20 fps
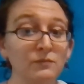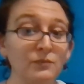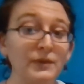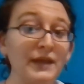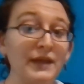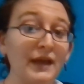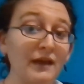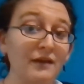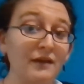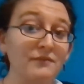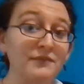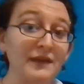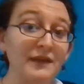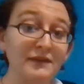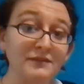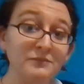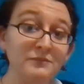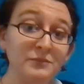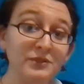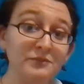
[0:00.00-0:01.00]
We have
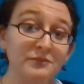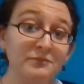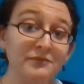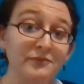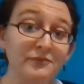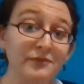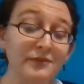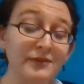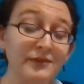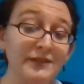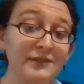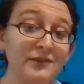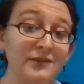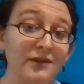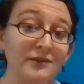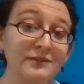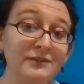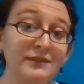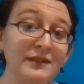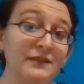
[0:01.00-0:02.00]
1,000 Books Before
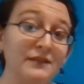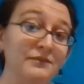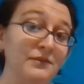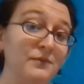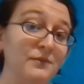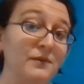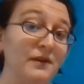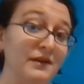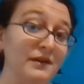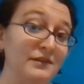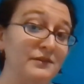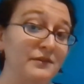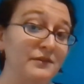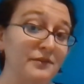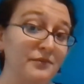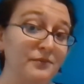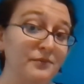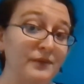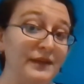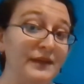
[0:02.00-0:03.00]
Kindergarten if you are
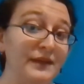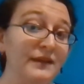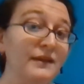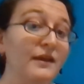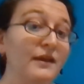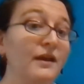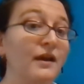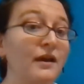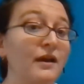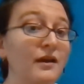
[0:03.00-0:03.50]
under 3.